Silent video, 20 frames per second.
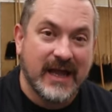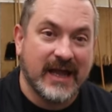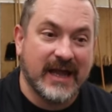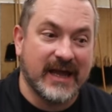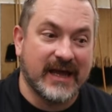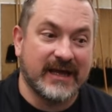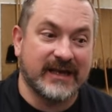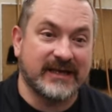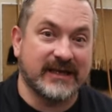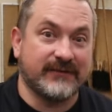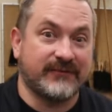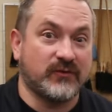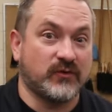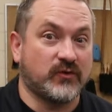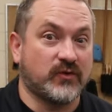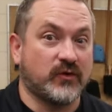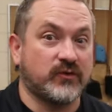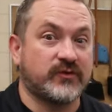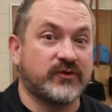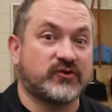and if you
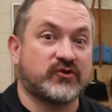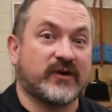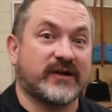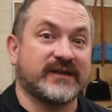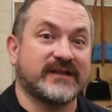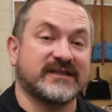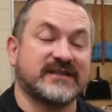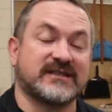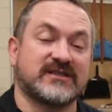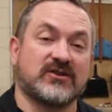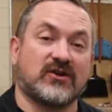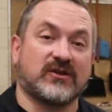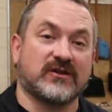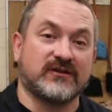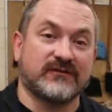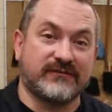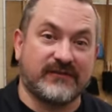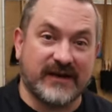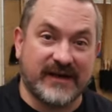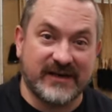go to try to install
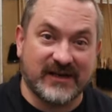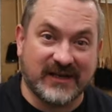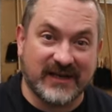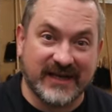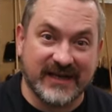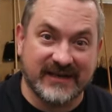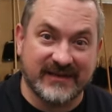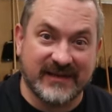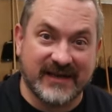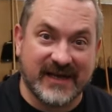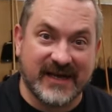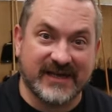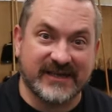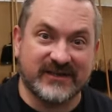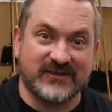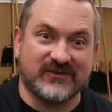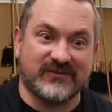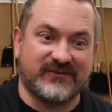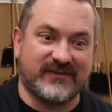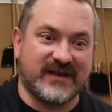the vinyl like
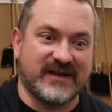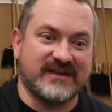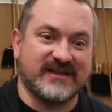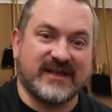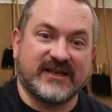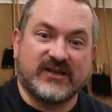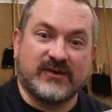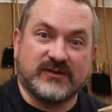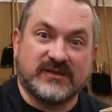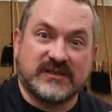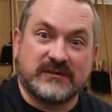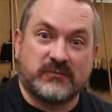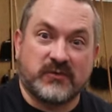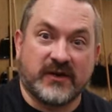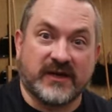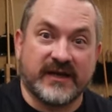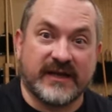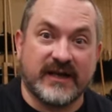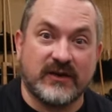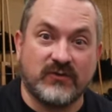that, you'll find that you
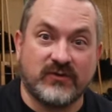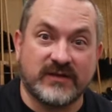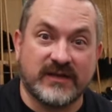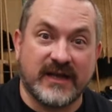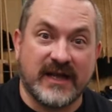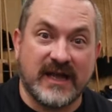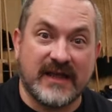spread it out,